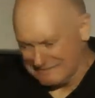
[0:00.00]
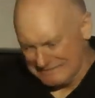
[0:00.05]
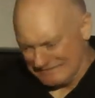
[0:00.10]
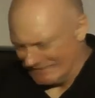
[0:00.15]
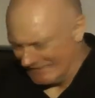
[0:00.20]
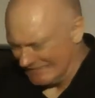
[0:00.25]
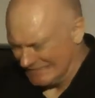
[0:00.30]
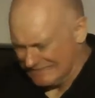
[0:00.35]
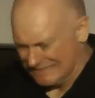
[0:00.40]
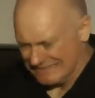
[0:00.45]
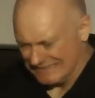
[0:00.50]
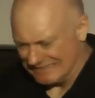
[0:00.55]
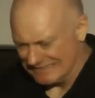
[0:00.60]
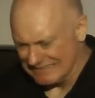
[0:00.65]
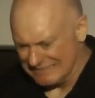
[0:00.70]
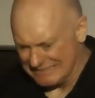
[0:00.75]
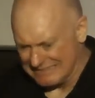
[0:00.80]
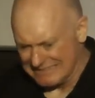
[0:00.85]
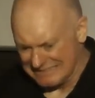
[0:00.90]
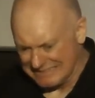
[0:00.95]
And in
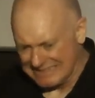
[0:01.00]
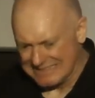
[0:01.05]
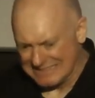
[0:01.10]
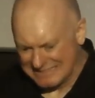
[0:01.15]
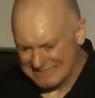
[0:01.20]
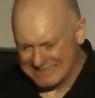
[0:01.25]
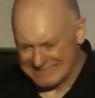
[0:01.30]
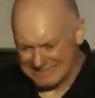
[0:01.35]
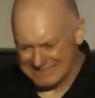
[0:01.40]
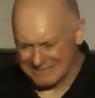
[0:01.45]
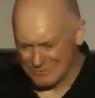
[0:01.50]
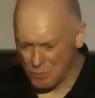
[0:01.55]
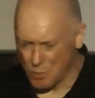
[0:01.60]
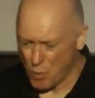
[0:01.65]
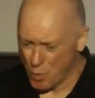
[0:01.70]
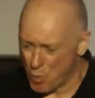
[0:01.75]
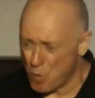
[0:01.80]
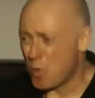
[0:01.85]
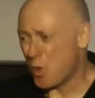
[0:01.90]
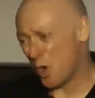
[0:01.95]
truth, we are guilty
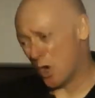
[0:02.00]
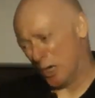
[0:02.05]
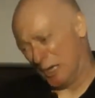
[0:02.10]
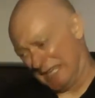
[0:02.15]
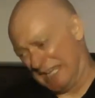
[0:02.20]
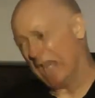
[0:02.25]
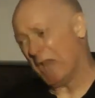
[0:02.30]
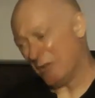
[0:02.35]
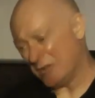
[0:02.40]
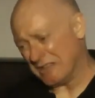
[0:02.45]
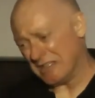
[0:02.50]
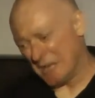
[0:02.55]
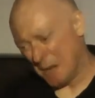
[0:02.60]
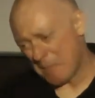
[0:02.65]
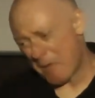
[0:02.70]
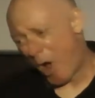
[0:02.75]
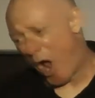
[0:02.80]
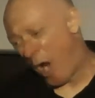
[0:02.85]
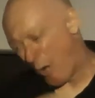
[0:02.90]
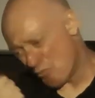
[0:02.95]
concerning our brother,
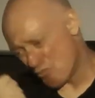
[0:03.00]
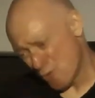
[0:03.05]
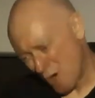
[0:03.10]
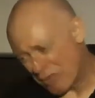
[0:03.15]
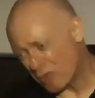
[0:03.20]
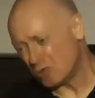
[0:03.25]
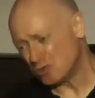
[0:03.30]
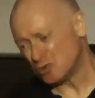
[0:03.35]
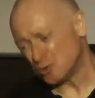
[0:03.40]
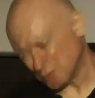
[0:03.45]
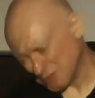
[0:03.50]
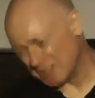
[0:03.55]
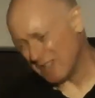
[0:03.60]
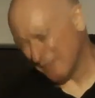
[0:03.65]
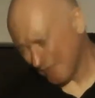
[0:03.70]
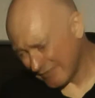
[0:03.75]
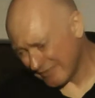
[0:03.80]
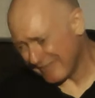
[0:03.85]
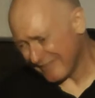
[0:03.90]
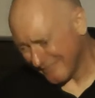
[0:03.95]
and that we
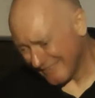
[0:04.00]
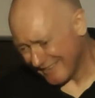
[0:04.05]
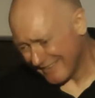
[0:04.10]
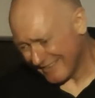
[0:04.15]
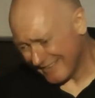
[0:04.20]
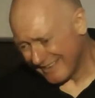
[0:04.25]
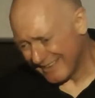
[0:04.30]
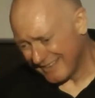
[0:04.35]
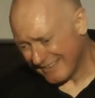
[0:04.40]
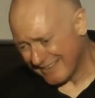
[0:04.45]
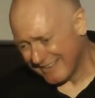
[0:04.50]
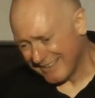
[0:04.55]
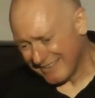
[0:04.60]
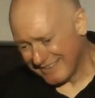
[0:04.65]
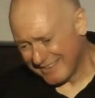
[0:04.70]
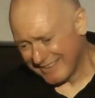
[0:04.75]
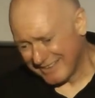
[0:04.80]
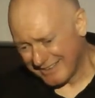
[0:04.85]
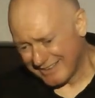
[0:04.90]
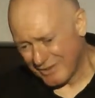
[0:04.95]
saw the distress of
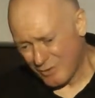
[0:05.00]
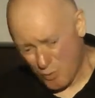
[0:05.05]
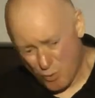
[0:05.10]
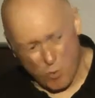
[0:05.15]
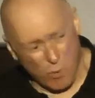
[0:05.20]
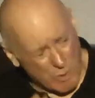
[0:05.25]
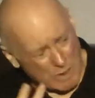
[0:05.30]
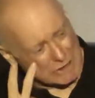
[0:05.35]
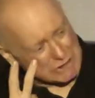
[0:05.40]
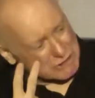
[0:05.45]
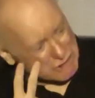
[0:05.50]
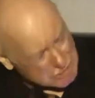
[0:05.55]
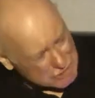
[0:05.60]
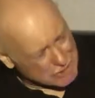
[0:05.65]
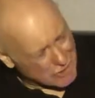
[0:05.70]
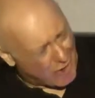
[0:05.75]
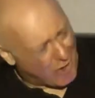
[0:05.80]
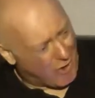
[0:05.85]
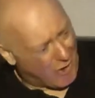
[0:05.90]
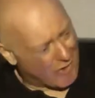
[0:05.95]
his soul when he
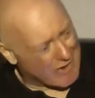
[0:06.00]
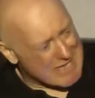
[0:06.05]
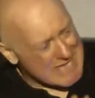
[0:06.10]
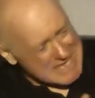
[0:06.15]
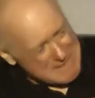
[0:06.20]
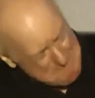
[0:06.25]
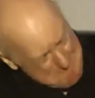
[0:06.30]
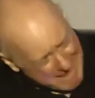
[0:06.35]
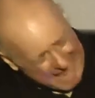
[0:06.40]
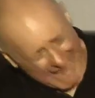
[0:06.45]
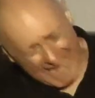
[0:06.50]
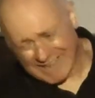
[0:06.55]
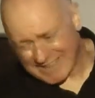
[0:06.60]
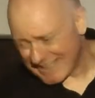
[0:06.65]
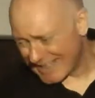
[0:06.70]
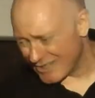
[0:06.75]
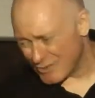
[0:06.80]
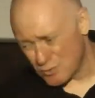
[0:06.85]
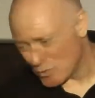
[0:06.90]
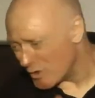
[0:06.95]
begged us, and we did not
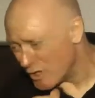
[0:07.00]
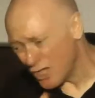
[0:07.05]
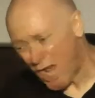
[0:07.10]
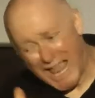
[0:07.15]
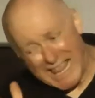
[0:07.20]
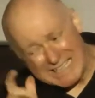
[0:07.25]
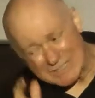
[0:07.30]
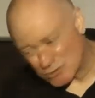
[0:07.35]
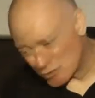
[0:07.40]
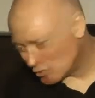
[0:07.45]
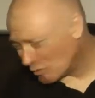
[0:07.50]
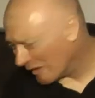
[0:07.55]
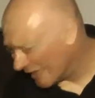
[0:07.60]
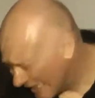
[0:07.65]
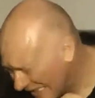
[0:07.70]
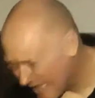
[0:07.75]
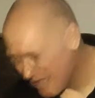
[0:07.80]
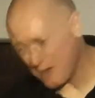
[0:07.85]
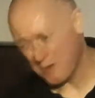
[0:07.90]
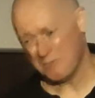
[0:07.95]
listen.
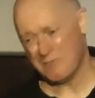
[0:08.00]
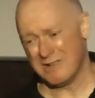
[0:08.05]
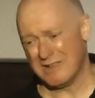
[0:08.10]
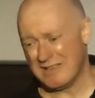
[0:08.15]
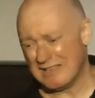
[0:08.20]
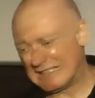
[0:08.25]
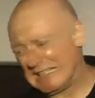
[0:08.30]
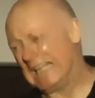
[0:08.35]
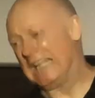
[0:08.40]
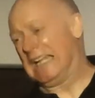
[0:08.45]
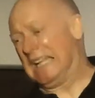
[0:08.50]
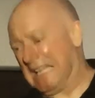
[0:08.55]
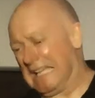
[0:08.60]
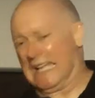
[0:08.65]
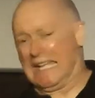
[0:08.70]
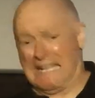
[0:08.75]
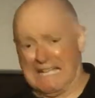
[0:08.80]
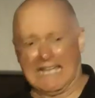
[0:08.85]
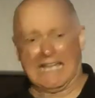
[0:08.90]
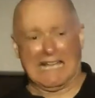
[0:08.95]
That is why this
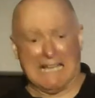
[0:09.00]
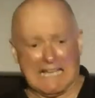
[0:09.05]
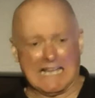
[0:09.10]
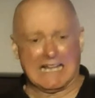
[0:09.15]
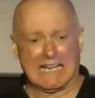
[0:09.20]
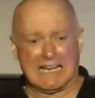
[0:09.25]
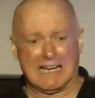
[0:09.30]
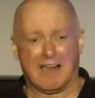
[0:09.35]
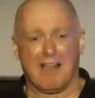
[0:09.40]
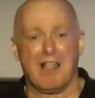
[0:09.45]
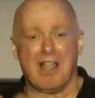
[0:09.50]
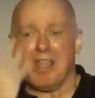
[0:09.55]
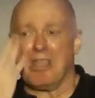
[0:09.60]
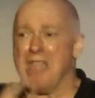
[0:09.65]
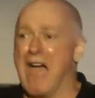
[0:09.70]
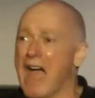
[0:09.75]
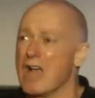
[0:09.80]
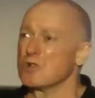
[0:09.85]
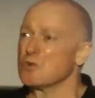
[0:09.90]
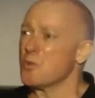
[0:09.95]
distress has come
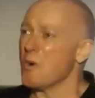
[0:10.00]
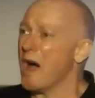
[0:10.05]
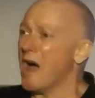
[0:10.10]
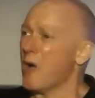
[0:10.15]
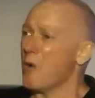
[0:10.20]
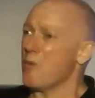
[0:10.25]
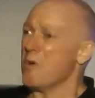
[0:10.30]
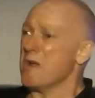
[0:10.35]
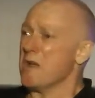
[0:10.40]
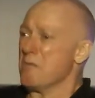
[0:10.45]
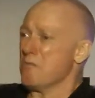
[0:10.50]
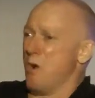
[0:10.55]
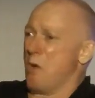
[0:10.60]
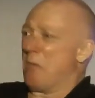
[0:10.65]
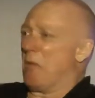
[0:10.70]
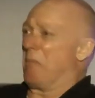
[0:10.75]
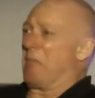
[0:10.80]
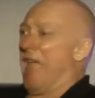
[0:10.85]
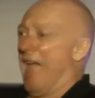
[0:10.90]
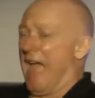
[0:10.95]
upon us. So
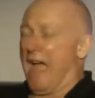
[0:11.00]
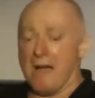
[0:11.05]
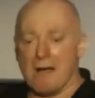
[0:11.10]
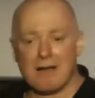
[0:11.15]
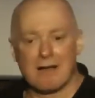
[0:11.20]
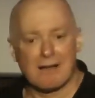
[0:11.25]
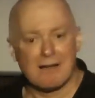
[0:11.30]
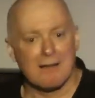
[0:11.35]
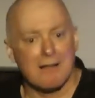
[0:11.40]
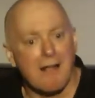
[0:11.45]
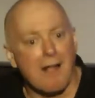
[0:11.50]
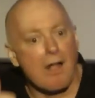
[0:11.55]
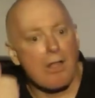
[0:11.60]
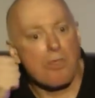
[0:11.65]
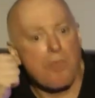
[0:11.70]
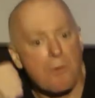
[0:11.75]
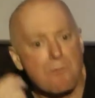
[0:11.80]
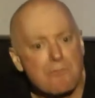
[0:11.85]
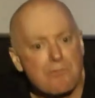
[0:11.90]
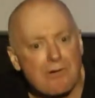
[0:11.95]
these brothers have been
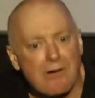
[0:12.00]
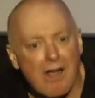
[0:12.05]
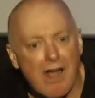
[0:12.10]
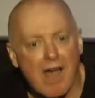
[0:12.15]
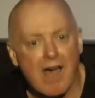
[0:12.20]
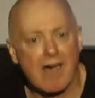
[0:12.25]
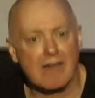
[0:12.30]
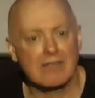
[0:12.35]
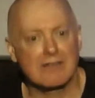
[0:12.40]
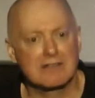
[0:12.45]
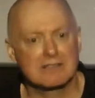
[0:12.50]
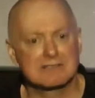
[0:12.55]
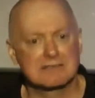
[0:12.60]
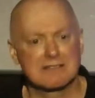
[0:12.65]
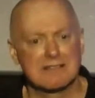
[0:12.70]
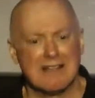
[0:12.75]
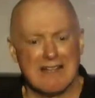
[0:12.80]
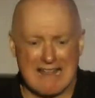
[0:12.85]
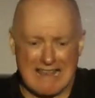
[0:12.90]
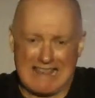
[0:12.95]
living with guilt for
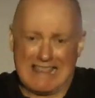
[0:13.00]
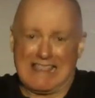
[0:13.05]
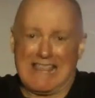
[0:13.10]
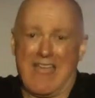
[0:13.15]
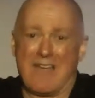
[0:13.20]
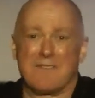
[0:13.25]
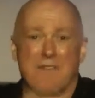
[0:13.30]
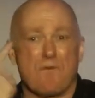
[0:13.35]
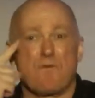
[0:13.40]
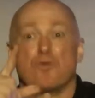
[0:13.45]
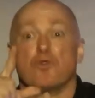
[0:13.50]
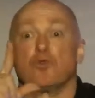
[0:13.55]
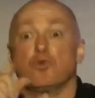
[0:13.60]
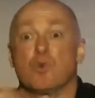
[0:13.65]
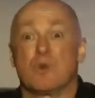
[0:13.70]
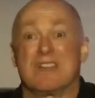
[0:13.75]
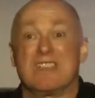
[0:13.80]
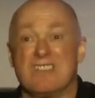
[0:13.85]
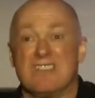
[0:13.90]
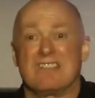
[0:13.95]
20 years over
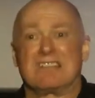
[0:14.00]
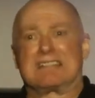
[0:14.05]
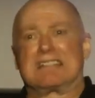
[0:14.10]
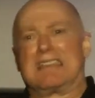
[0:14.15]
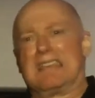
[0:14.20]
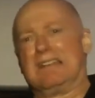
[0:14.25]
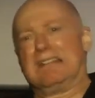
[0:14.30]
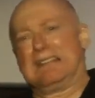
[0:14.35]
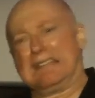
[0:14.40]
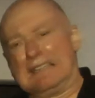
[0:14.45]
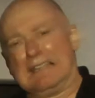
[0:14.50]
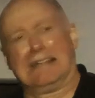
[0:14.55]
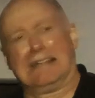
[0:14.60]
what they did.